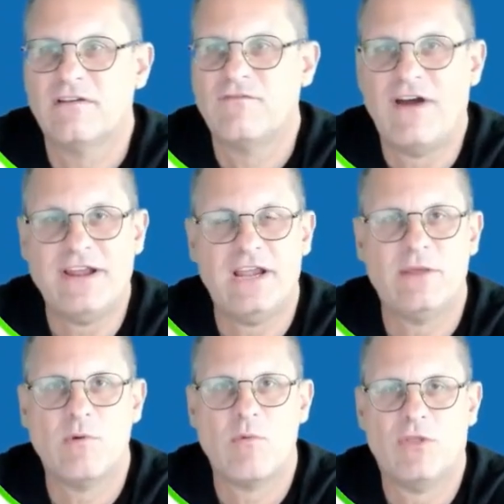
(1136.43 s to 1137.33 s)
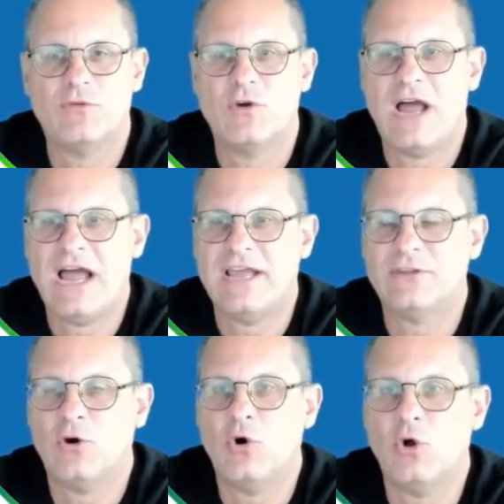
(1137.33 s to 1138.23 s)
Finally, we want to
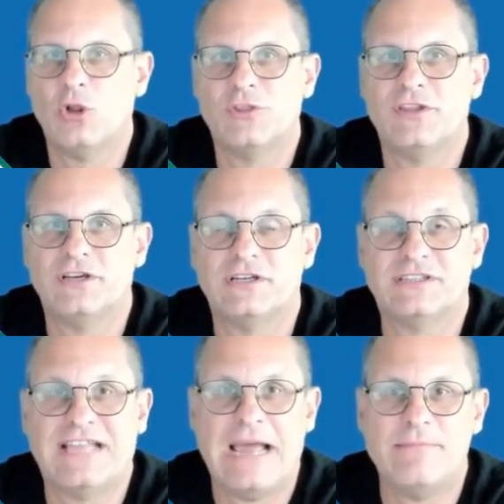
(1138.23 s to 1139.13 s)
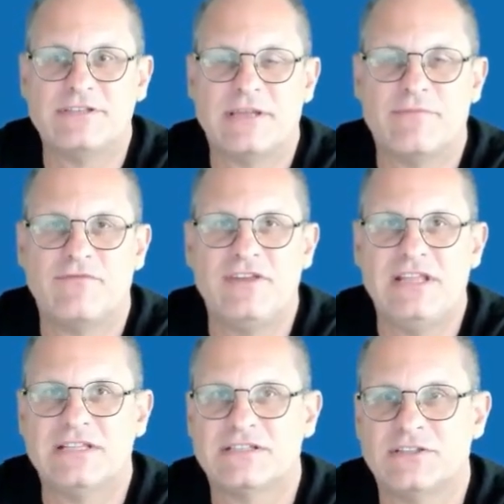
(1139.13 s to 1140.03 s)
hide all the timestamp
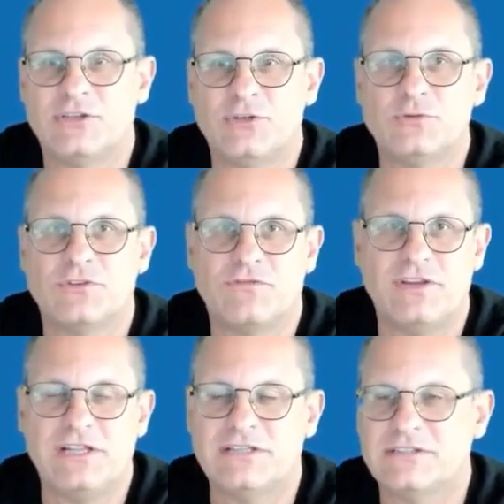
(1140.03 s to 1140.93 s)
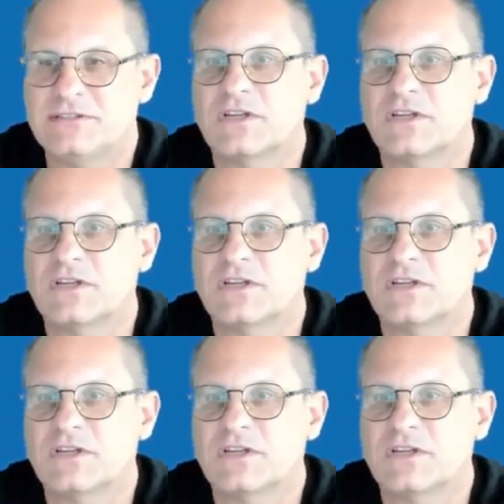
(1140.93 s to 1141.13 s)
fields and the user fields.